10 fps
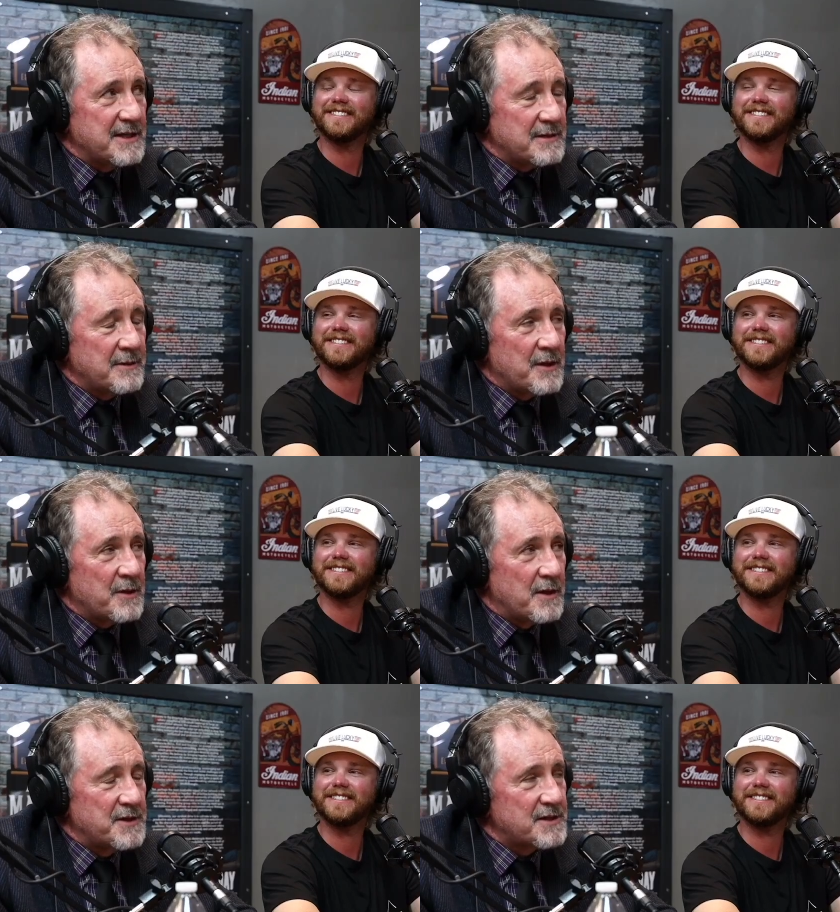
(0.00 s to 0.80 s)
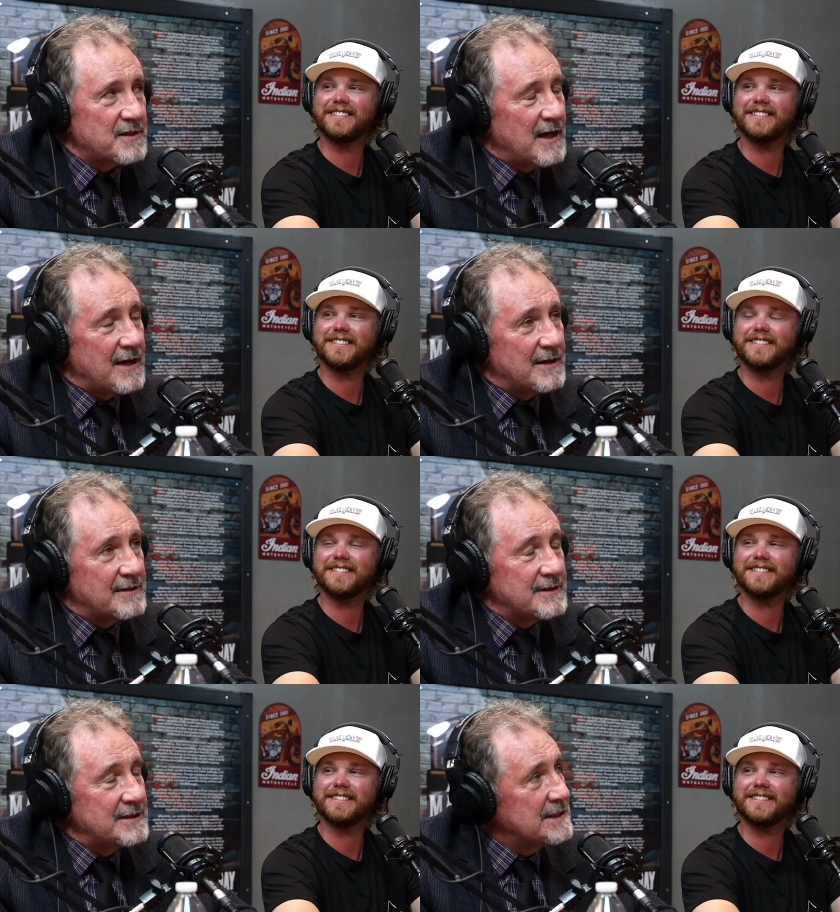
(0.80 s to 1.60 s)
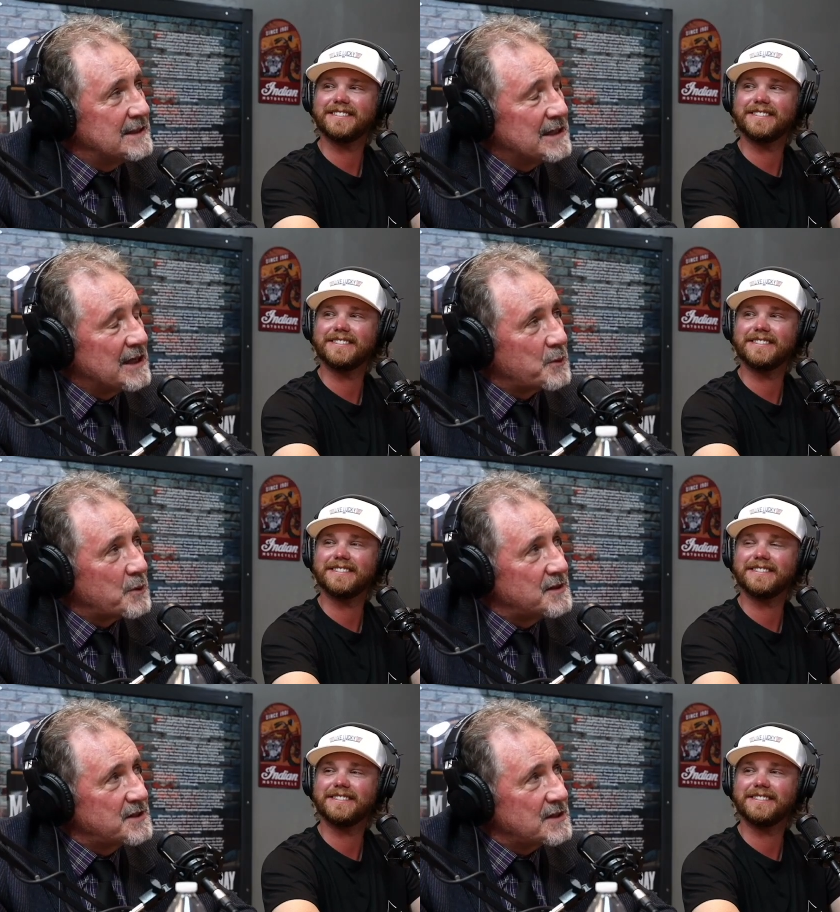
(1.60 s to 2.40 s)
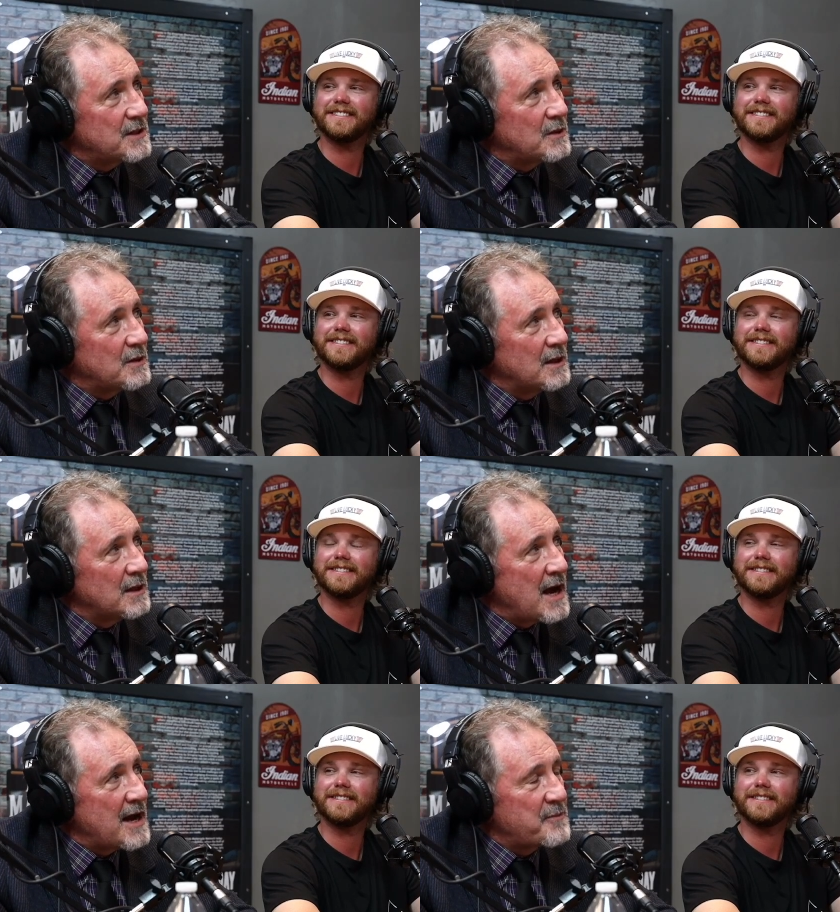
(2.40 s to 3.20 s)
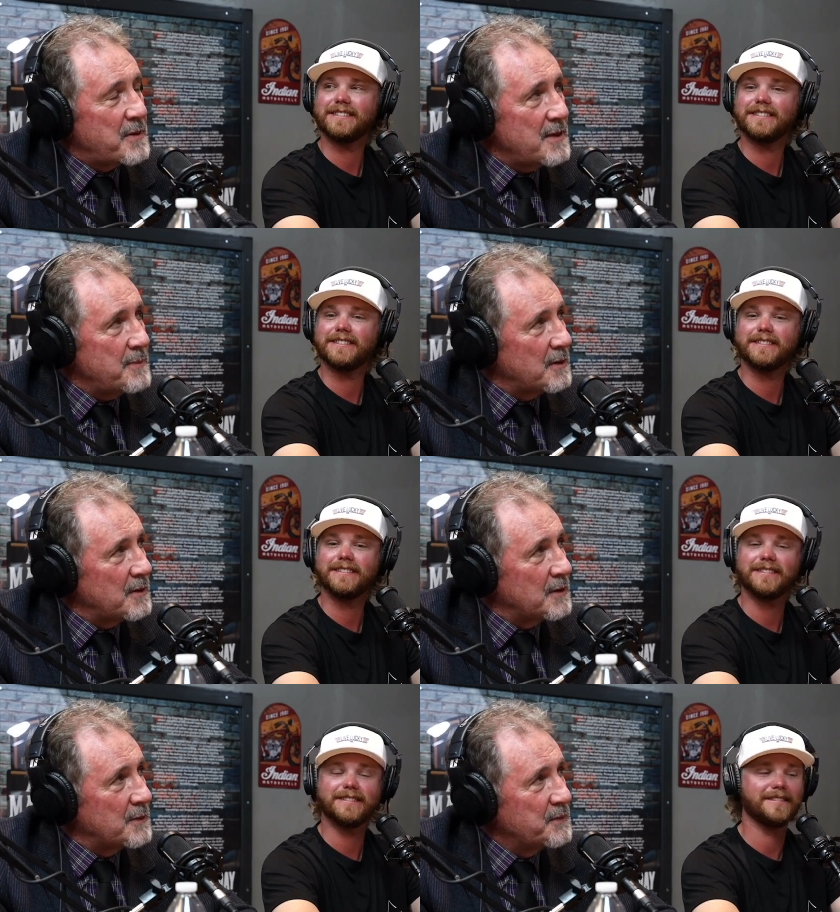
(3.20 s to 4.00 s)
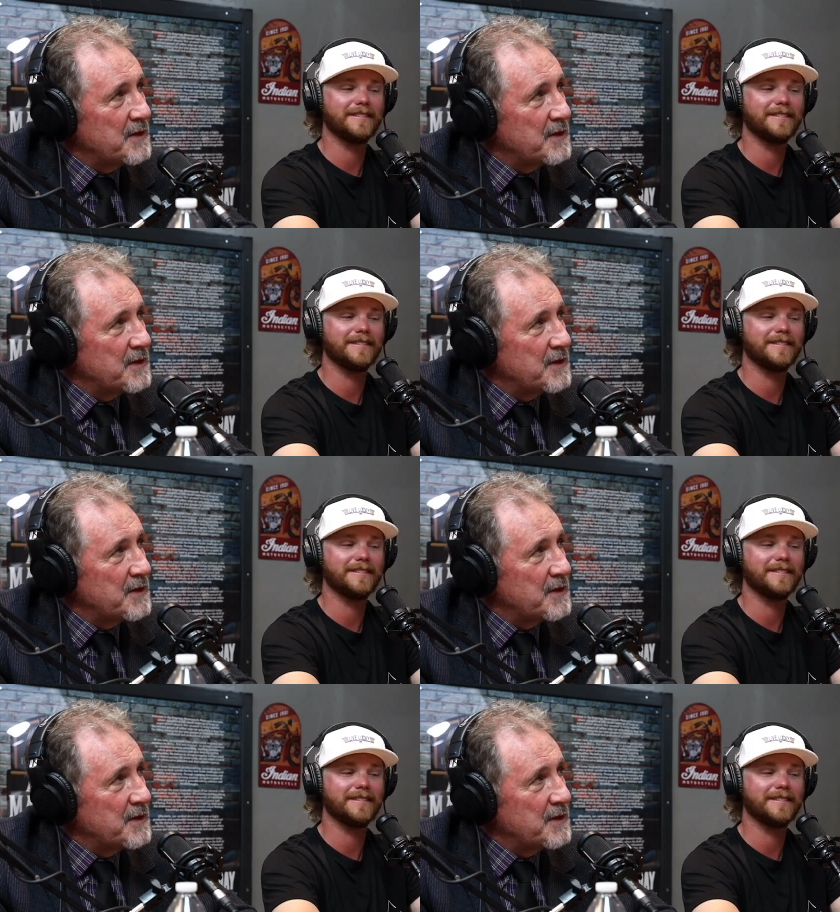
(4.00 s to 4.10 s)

Speaker 1: it. In other words, uh, in other words, you know, a lot of people,